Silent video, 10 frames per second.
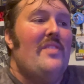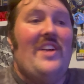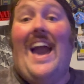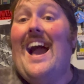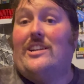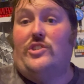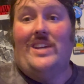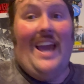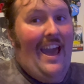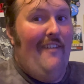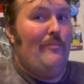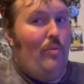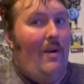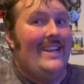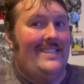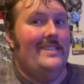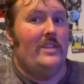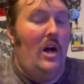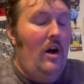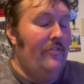They actually have prices
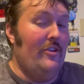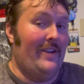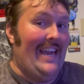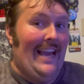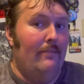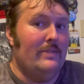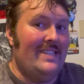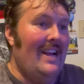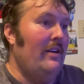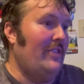on their games now.